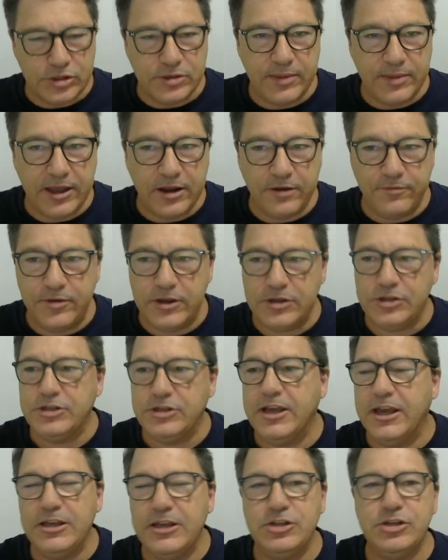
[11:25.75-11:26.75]
amount of
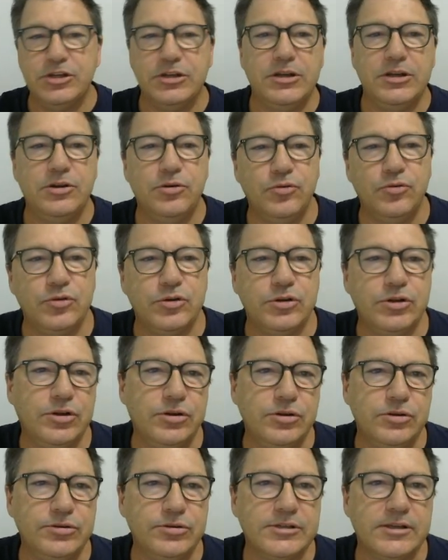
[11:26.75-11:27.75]
vegetation in order to
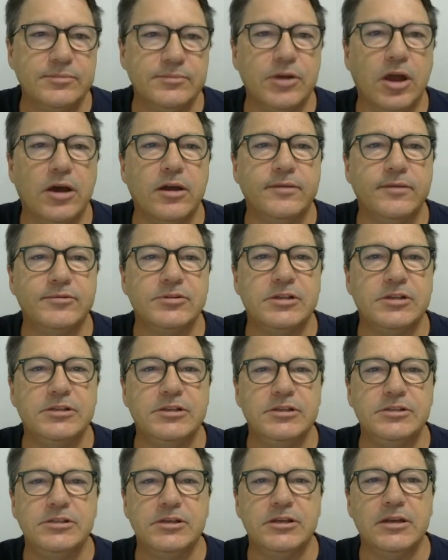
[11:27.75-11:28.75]
do some kind of
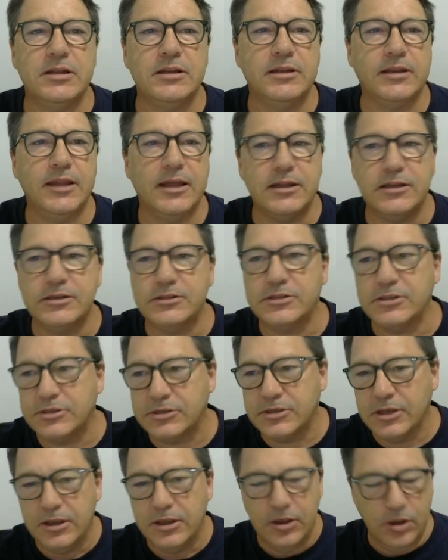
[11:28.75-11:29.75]
statistical
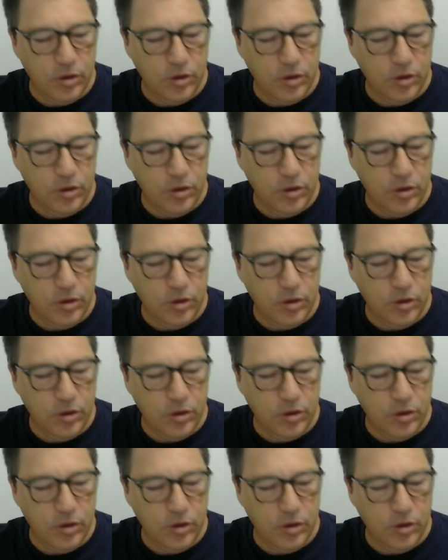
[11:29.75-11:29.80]
analysis